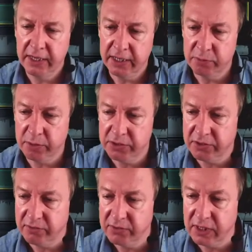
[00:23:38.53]
is once
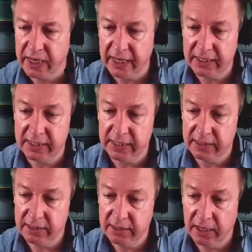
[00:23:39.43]
you've
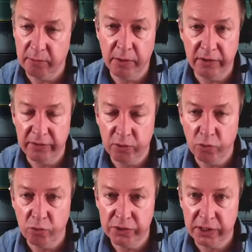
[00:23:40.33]
selected one of the
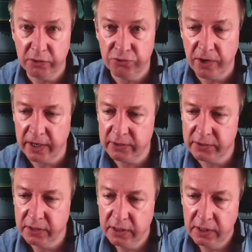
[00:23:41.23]
audio tracks,